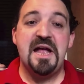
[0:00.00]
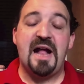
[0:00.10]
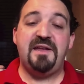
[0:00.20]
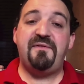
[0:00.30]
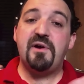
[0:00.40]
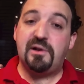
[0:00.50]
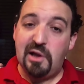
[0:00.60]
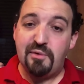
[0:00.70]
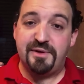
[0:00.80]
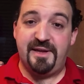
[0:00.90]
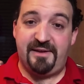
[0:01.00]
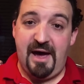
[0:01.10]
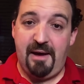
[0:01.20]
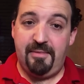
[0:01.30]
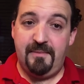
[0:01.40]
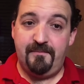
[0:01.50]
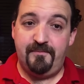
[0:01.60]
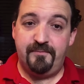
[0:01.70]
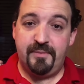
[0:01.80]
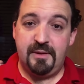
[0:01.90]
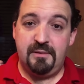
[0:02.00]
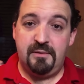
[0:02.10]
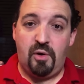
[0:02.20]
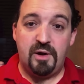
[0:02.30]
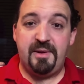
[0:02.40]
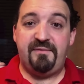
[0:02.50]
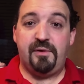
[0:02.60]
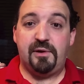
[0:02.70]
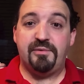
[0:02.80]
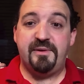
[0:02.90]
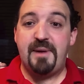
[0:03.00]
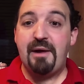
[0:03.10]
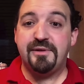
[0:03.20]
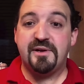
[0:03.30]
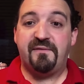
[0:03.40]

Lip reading: And if you close the tab, or even if you close the browser,